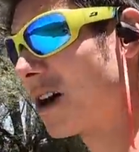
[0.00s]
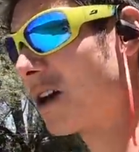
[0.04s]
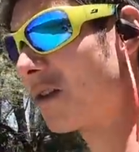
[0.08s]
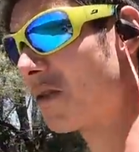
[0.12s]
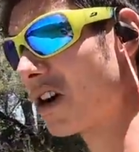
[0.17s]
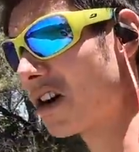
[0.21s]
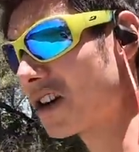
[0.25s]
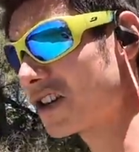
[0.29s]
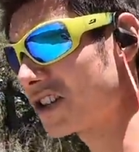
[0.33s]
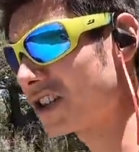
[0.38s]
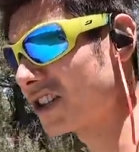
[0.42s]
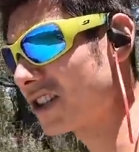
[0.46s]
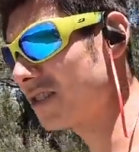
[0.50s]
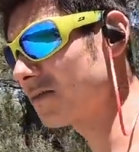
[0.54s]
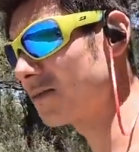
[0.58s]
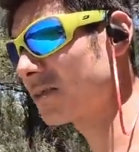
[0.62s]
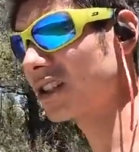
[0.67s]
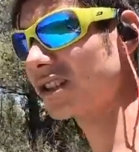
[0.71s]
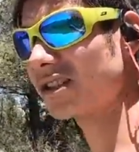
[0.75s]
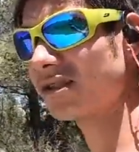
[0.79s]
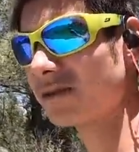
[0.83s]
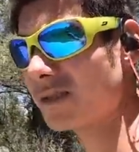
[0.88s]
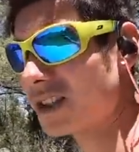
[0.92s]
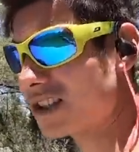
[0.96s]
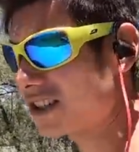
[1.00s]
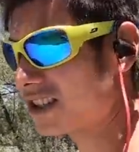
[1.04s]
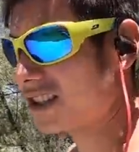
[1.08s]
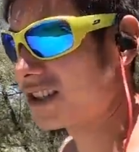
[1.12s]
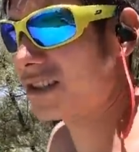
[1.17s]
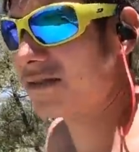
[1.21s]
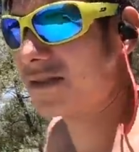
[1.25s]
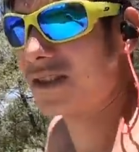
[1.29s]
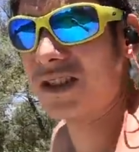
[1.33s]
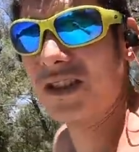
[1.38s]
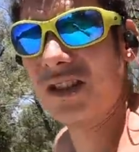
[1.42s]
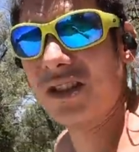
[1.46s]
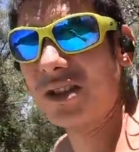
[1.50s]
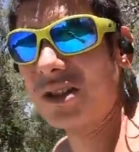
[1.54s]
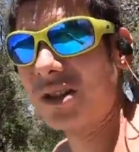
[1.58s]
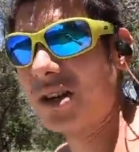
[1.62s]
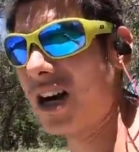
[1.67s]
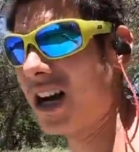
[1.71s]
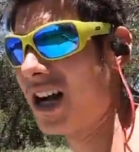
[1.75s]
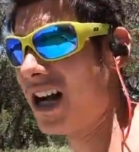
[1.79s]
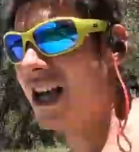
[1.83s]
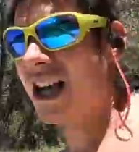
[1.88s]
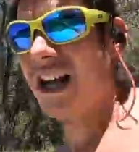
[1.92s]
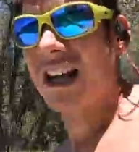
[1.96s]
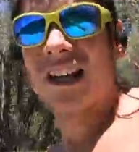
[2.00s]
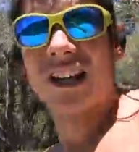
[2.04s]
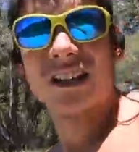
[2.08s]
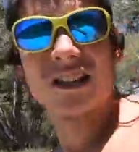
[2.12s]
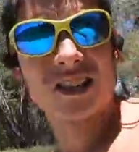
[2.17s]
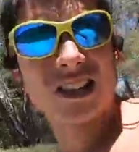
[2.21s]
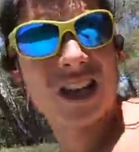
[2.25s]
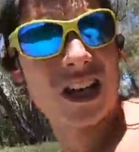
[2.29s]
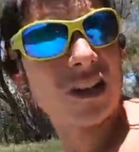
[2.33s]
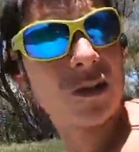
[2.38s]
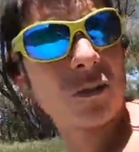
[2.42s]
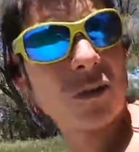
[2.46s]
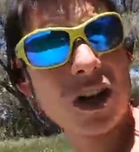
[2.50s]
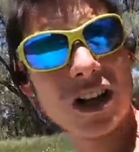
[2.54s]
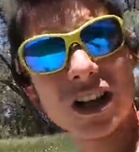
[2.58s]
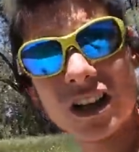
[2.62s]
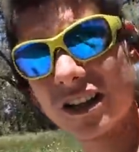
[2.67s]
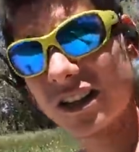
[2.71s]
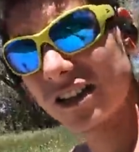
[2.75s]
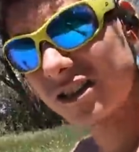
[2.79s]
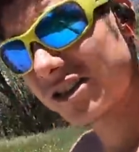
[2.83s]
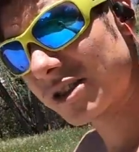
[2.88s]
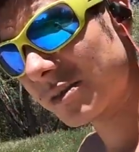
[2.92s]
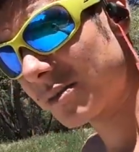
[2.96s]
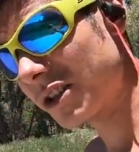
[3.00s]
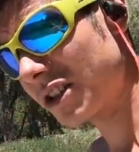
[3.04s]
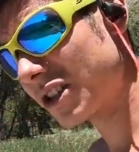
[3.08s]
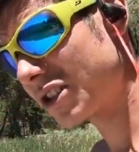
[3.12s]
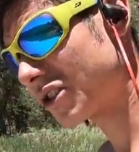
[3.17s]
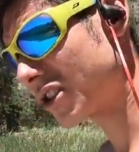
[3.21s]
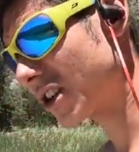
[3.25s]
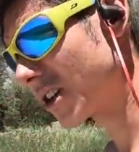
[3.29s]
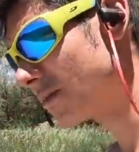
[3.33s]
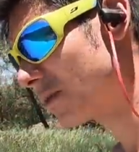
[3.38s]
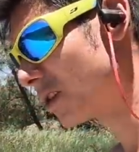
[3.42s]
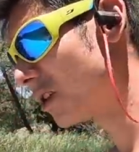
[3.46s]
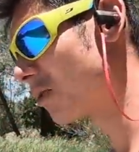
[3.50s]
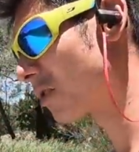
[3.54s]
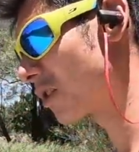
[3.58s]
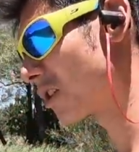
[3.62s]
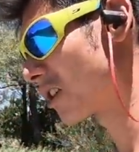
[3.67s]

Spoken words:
Mount Washington, but it's a race I love to do. It's kind of why I did some of the treadmill